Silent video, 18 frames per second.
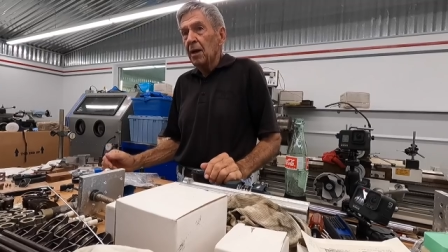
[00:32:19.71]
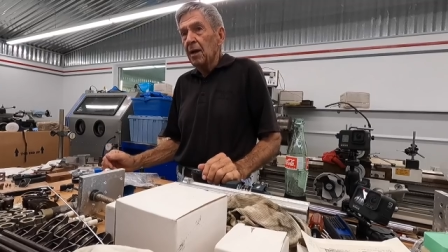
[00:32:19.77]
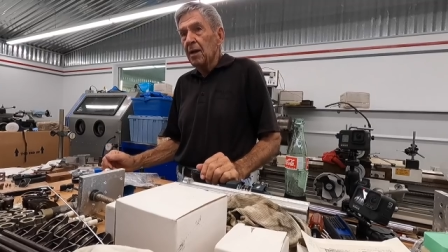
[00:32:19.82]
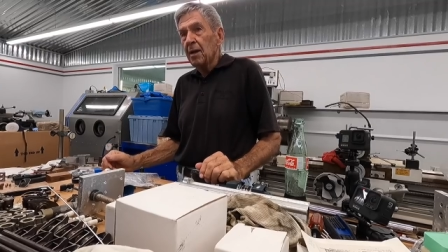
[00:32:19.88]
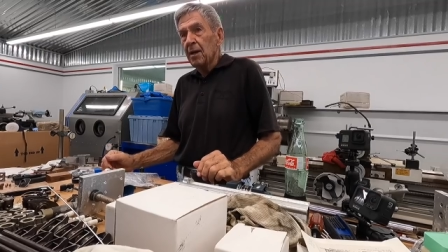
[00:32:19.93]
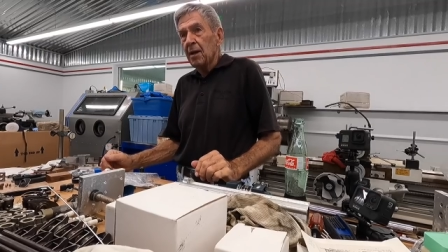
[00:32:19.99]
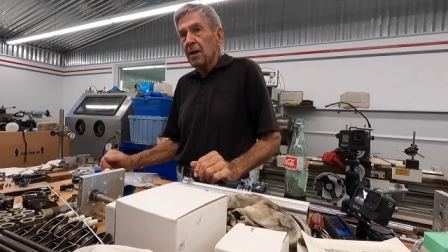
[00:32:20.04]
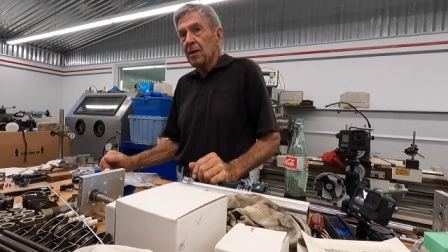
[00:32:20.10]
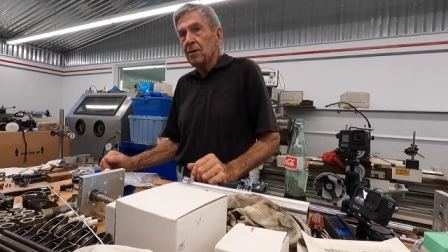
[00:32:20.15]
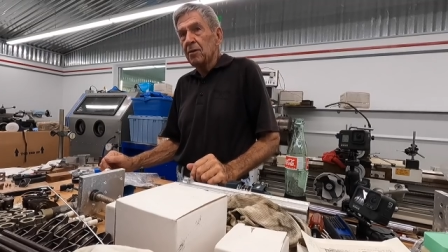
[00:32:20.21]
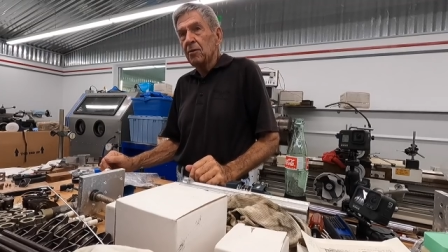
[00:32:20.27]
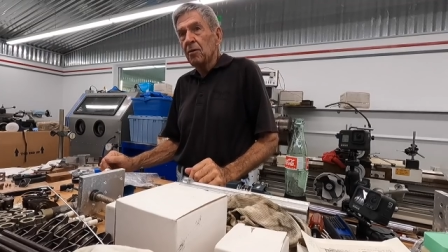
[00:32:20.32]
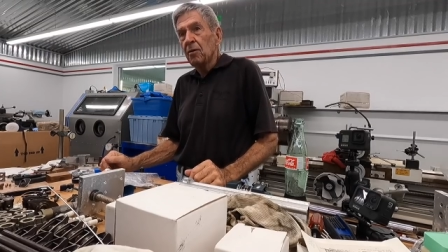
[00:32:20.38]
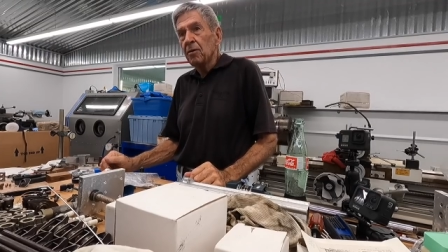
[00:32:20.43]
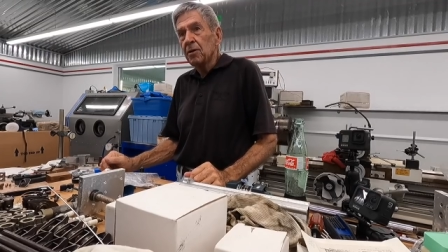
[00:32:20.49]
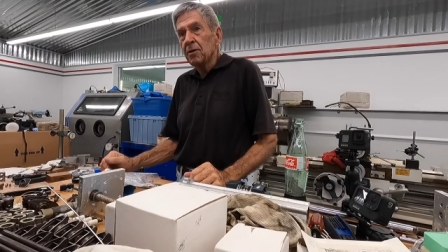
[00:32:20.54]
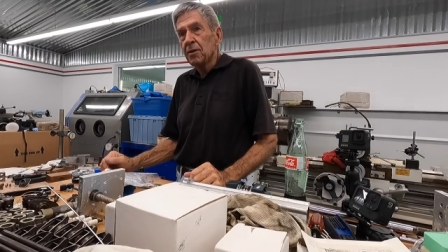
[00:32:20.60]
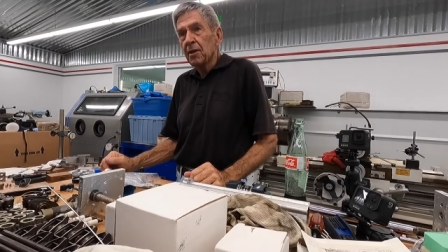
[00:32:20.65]
and, and you
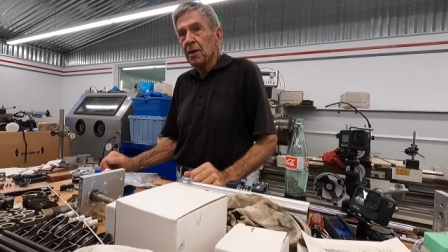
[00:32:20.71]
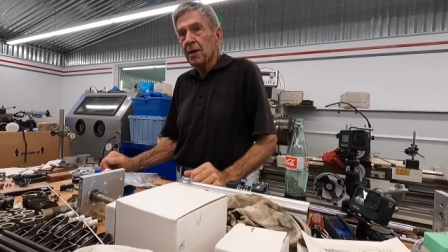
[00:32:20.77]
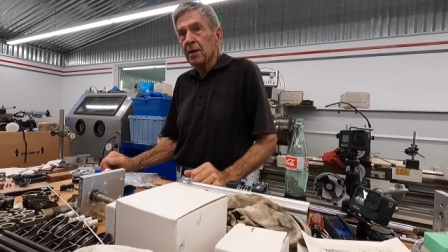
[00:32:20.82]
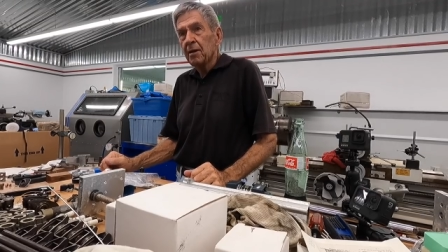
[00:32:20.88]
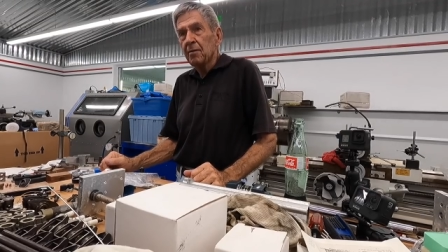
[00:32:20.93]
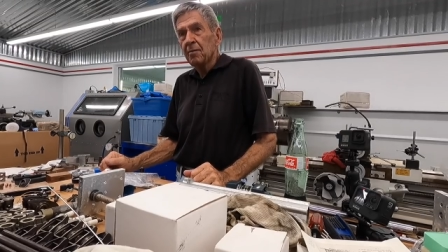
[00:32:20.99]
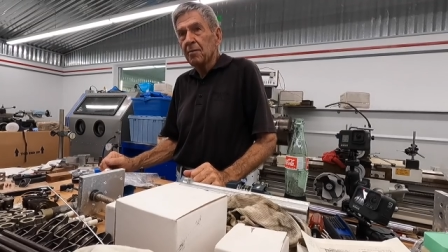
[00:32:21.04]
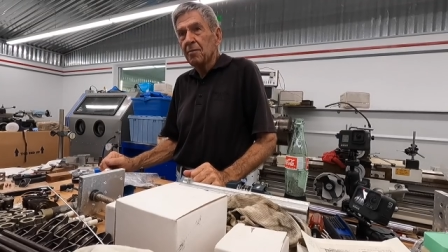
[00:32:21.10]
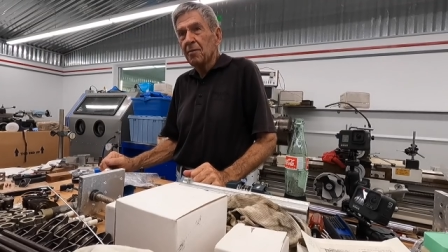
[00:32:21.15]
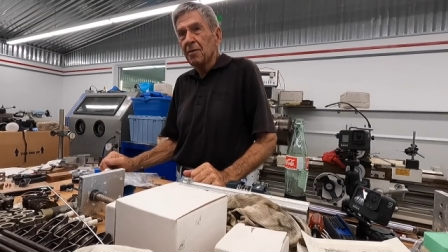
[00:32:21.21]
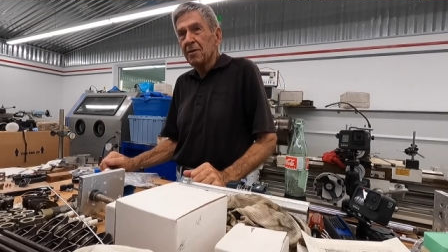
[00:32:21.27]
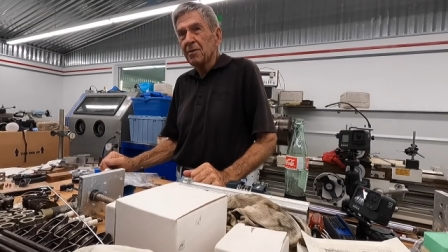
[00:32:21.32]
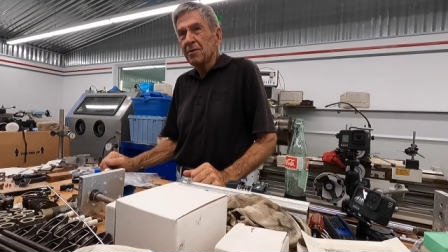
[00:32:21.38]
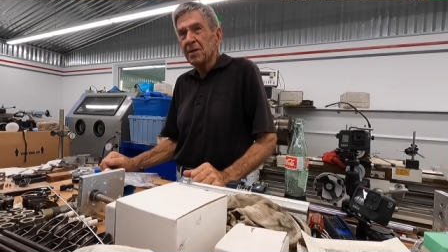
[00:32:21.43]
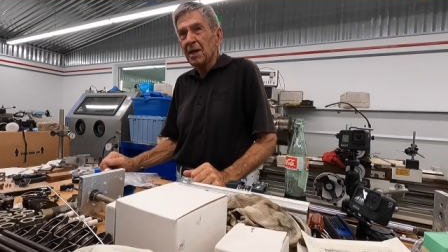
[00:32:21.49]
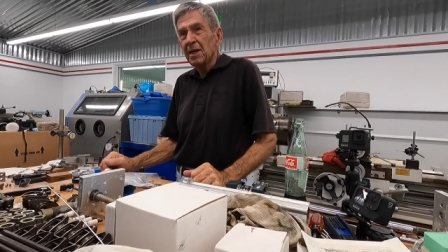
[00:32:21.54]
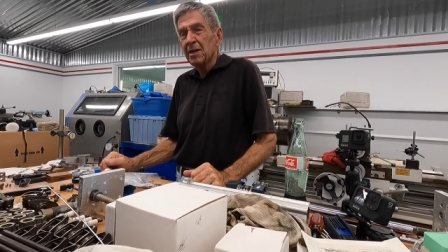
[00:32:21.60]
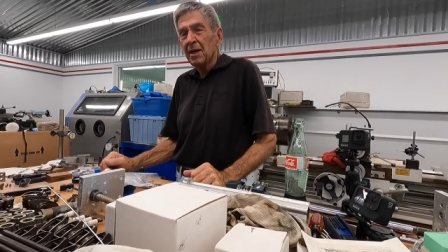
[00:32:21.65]
know, you're thinking, well, you're
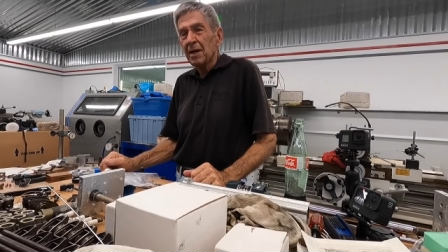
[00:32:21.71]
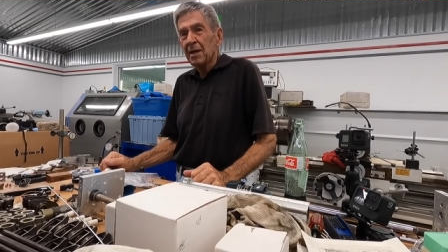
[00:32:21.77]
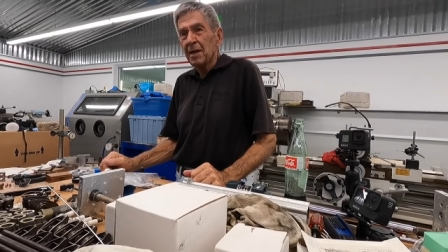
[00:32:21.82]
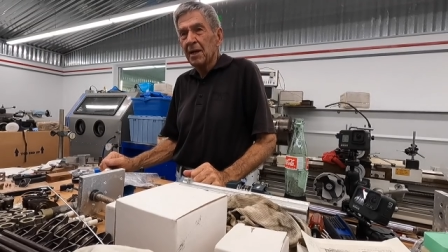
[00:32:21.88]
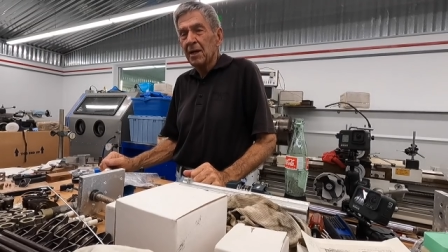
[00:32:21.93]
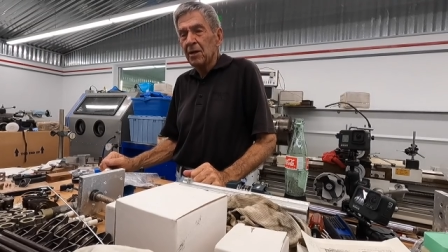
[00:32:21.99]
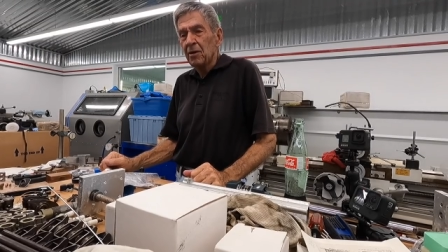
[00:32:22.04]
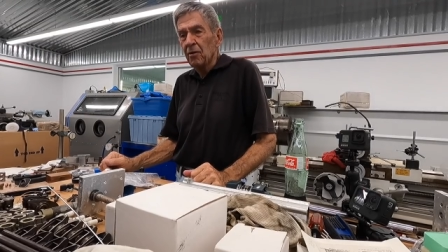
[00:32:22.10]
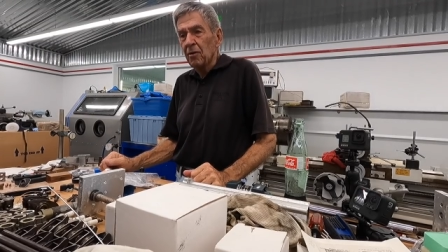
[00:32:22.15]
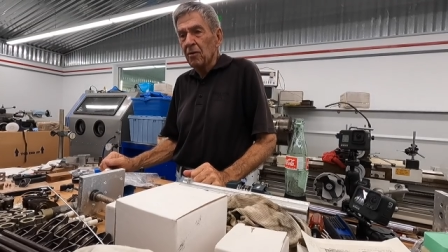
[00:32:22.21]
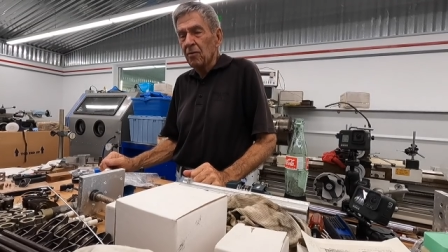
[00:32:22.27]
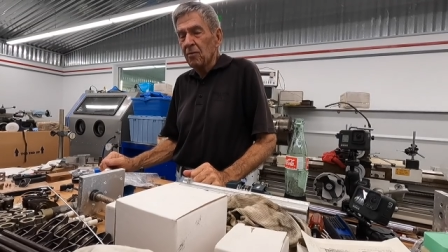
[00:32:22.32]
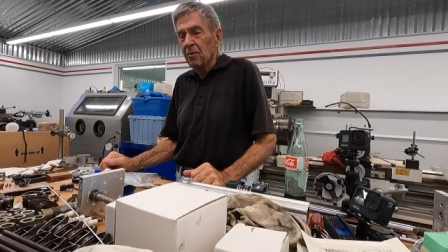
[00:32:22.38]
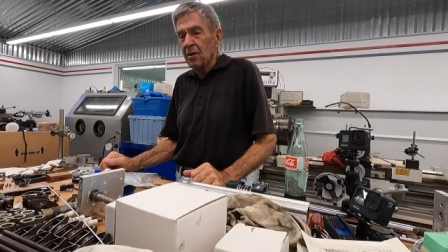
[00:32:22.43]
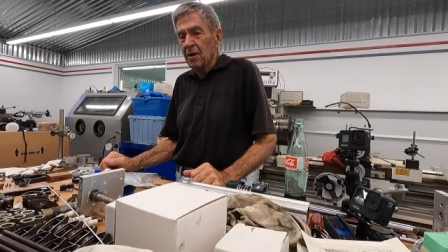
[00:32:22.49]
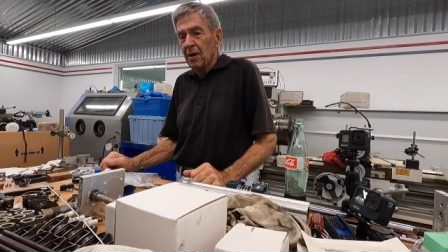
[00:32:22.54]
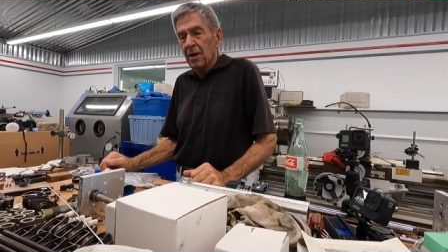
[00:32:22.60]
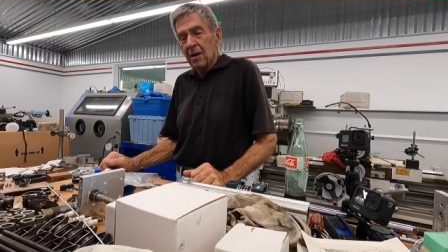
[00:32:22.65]
acting like an eight-year-old.
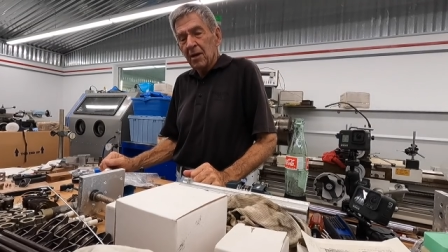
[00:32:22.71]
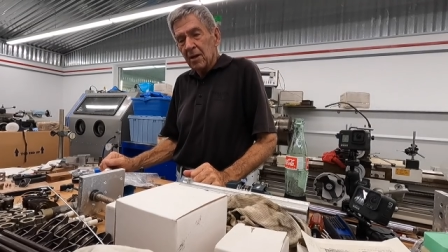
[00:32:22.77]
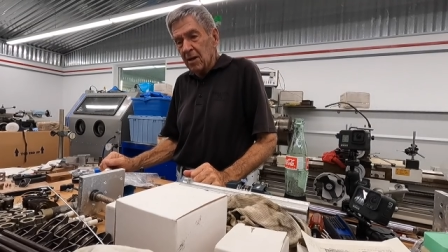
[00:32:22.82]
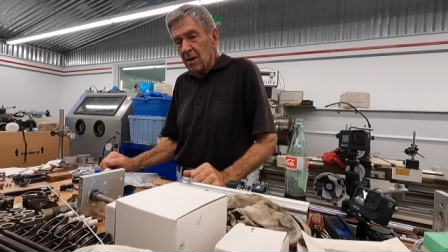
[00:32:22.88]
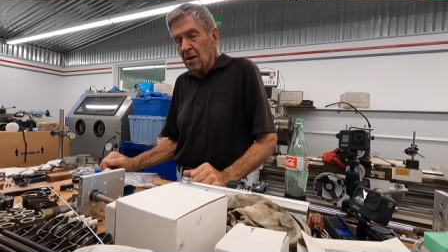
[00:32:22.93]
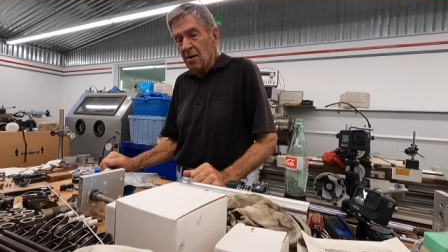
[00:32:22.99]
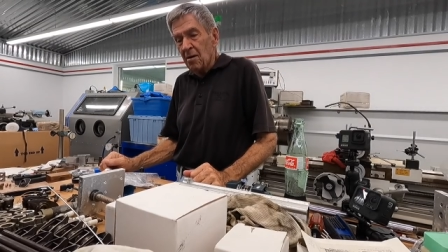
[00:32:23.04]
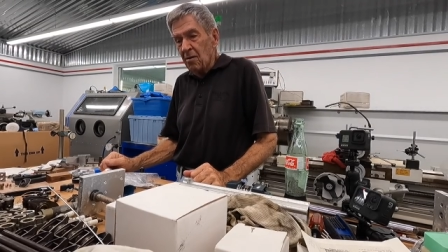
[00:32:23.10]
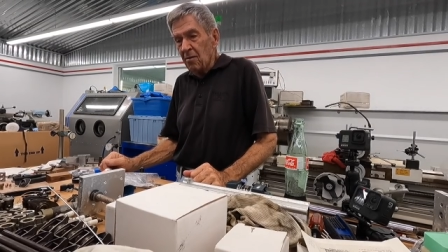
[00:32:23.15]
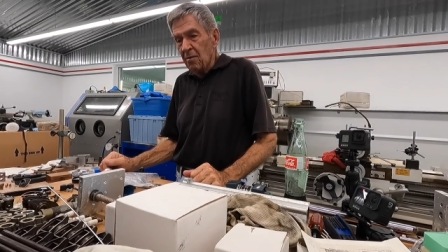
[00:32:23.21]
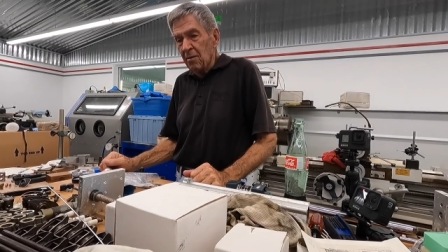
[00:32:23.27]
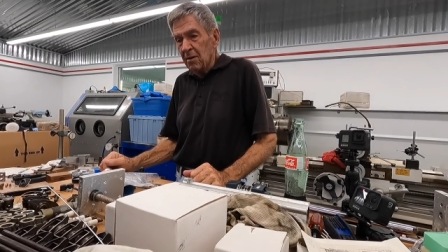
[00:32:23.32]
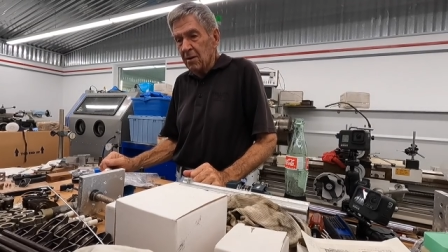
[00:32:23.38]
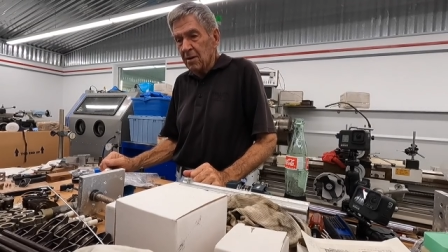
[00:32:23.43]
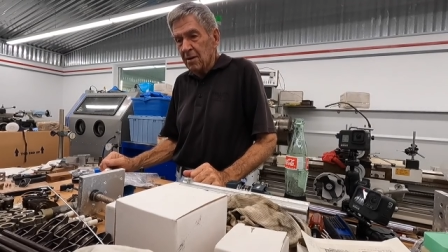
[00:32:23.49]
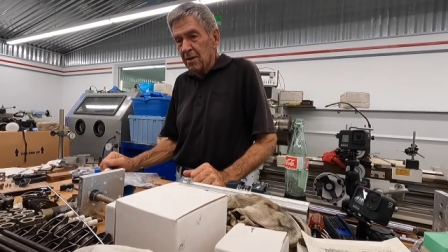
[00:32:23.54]
No,